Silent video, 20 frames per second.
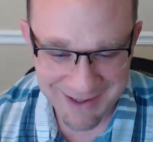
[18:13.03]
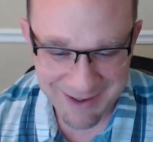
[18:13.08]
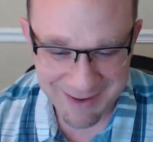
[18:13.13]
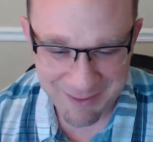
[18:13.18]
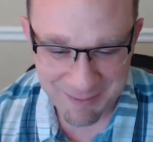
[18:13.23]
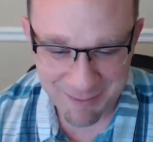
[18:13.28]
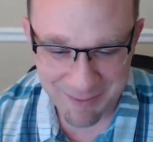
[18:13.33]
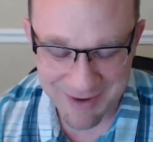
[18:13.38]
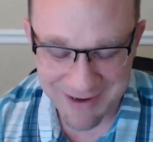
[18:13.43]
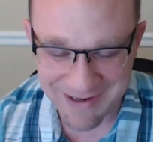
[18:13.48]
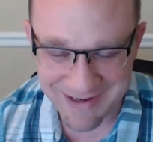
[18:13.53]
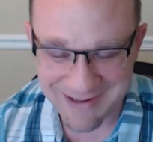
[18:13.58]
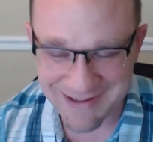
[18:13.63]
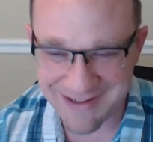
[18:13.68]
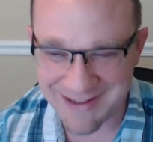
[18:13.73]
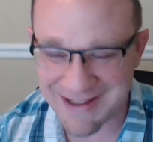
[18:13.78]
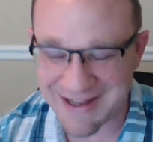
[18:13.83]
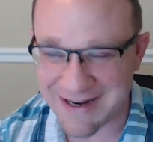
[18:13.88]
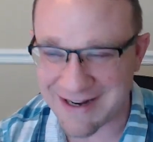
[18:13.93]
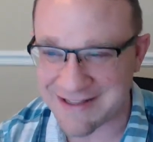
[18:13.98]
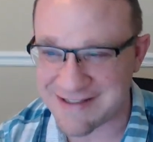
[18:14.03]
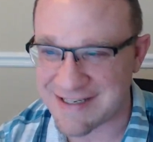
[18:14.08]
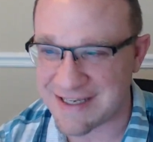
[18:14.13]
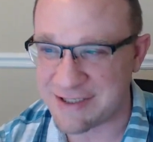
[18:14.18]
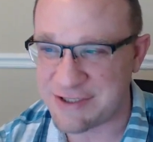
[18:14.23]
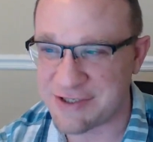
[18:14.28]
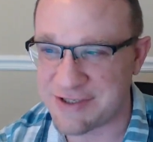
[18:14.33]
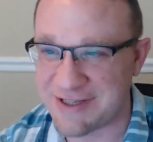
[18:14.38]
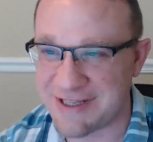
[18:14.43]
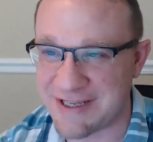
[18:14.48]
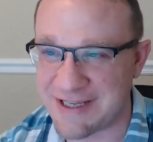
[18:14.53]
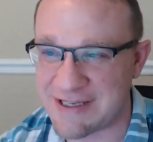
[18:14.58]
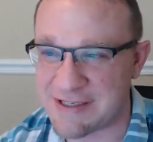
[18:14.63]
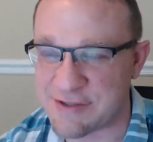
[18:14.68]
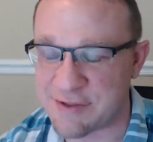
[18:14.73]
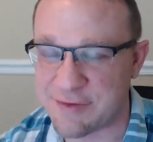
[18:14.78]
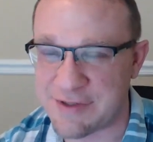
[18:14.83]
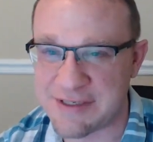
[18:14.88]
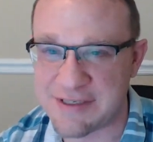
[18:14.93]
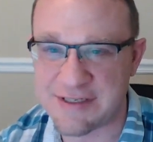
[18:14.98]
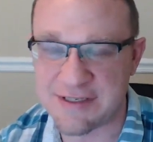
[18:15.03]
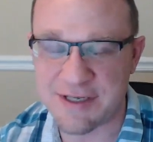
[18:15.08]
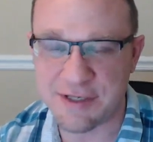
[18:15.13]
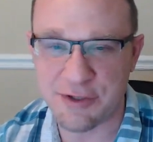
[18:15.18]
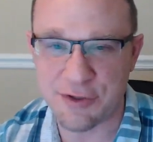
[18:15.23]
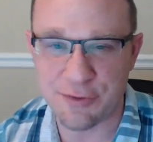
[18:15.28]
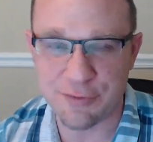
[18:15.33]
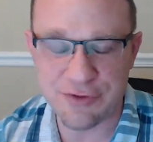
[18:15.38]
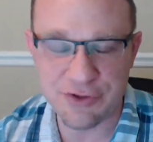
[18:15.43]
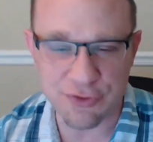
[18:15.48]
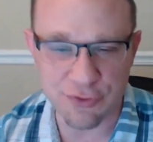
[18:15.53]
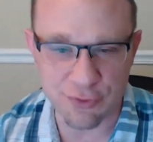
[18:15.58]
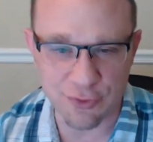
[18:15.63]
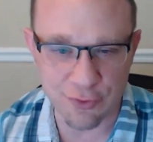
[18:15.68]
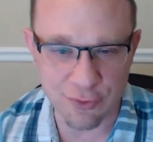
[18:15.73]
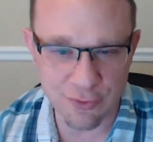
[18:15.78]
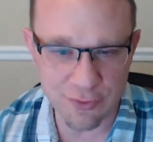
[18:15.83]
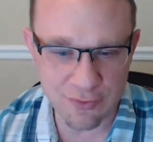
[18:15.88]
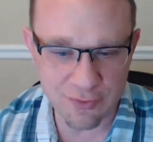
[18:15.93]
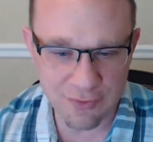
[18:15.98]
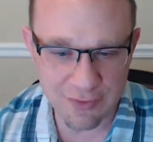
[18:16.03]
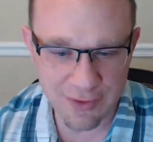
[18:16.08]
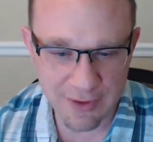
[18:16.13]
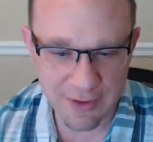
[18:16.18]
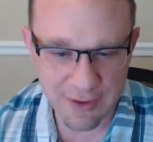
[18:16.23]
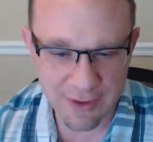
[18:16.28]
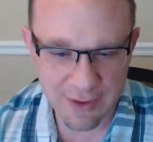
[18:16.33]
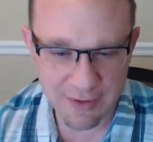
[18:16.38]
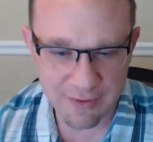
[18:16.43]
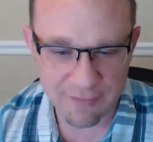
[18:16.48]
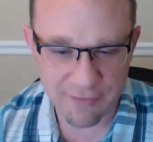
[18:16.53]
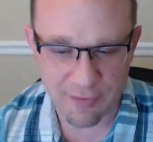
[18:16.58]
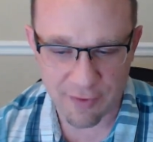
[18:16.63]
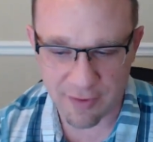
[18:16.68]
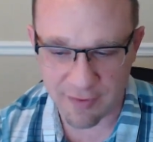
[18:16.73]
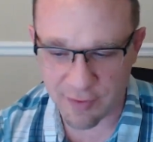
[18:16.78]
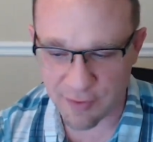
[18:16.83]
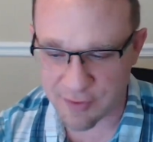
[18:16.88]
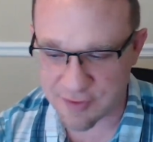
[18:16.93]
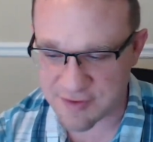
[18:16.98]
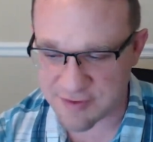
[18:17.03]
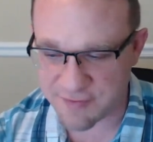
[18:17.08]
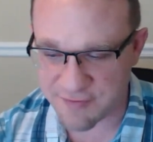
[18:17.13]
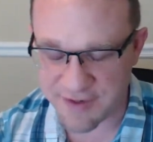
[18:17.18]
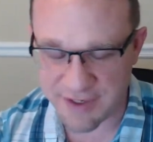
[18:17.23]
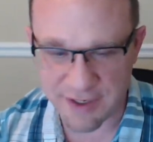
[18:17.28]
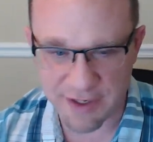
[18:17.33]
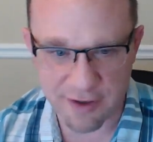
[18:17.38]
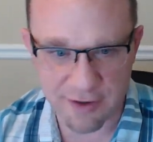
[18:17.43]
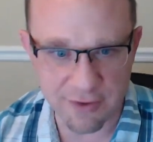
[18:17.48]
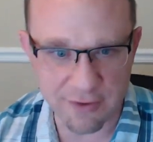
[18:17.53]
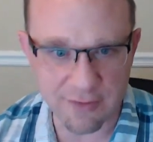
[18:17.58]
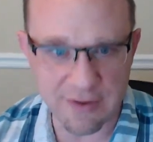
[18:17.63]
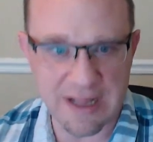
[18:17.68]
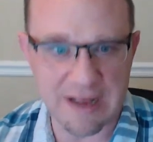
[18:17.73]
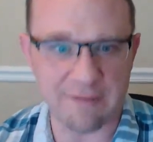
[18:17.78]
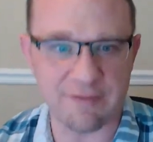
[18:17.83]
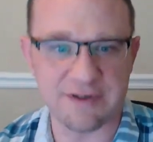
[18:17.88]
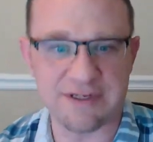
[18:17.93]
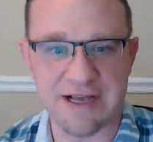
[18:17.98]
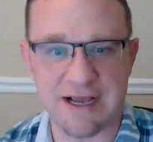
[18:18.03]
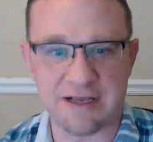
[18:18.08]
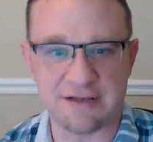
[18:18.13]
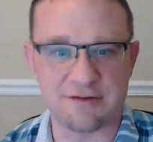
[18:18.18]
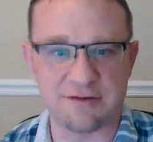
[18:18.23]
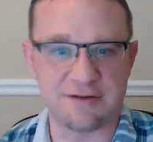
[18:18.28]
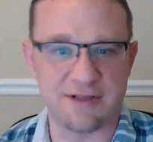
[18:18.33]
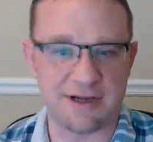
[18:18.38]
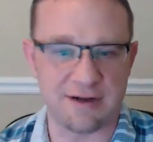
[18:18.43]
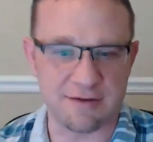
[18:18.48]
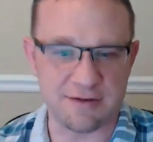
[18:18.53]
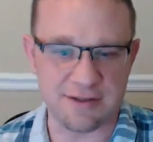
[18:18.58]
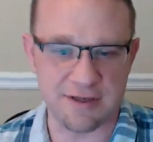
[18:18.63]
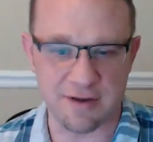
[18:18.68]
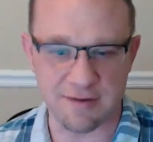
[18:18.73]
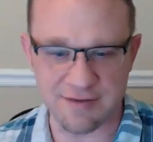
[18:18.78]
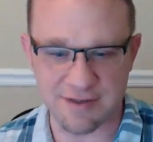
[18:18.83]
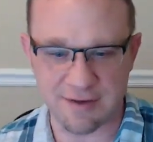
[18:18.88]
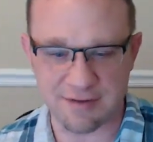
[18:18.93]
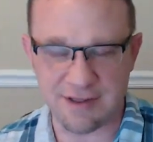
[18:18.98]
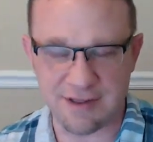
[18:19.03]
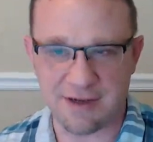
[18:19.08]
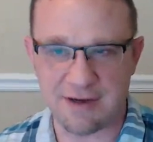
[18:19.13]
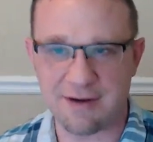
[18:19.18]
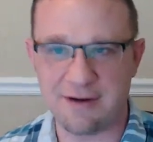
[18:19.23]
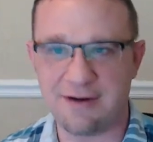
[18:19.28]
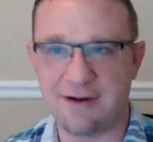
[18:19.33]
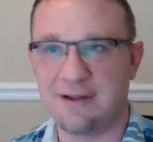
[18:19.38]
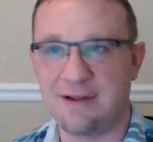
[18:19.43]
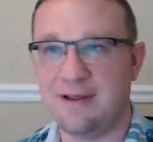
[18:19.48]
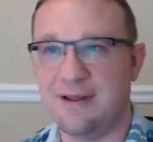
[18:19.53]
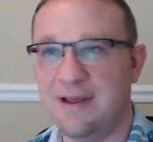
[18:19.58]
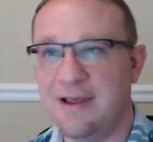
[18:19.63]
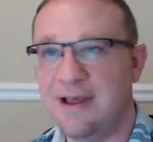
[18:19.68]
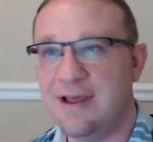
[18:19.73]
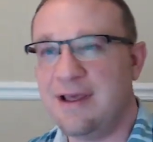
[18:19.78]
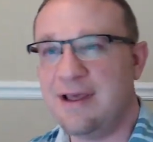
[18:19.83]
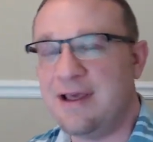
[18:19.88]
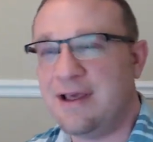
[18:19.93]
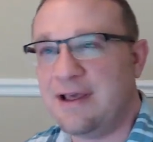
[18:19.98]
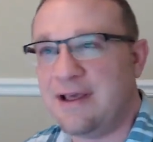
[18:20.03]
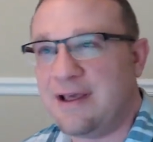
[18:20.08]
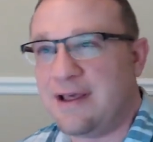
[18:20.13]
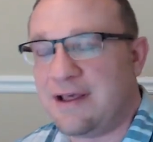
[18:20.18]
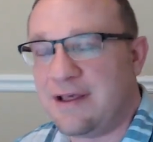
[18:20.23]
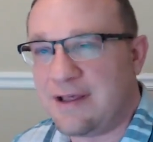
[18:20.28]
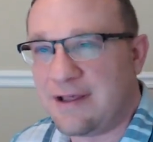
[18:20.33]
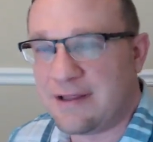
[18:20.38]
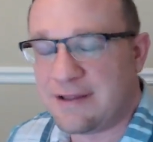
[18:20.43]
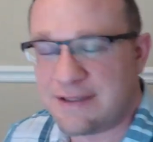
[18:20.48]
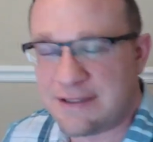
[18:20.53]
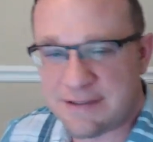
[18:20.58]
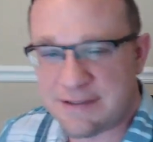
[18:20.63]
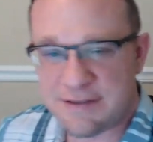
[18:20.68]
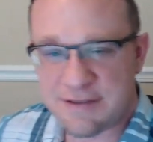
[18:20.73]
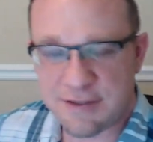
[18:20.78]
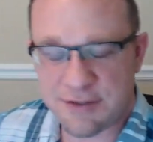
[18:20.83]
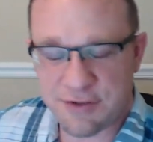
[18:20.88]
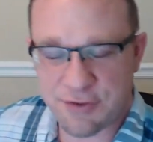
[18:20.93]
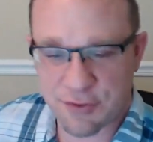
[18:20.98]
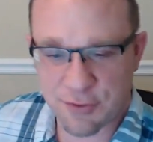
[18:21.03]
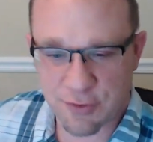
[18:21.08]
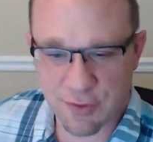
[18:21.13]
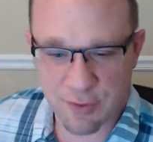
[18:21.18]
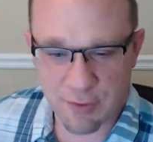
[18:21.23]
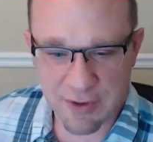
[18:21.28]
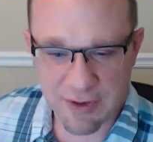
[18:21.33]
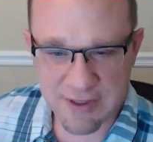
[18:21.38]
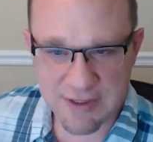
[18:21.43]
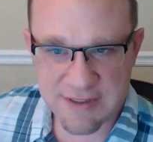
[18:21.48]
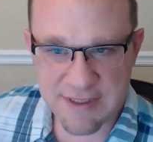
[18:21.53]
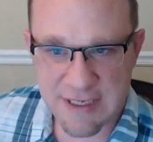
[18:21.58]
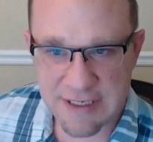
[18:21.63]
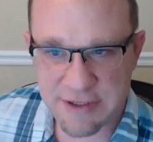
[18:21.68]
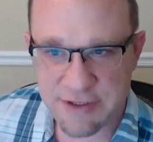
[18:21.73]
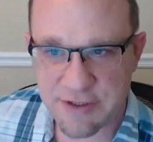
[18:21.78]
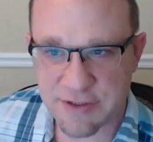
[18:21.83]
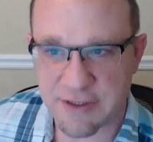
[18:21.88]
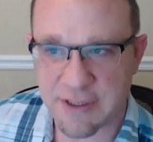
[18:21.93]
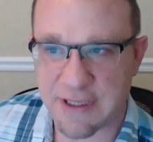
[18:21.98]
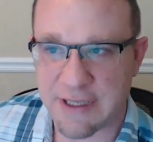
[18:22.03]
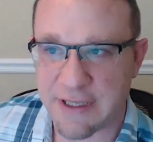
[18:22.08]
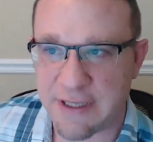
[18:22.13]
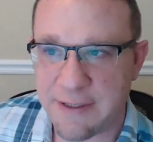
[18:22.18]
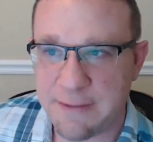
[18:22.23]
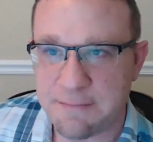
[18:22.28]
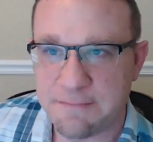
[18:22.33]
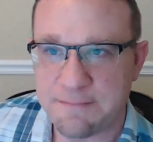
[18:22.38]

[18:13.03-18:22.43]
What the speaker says: Right? And essentially, so this is a new tool for those video advertisers like ourselves out there. This is a tool where essentially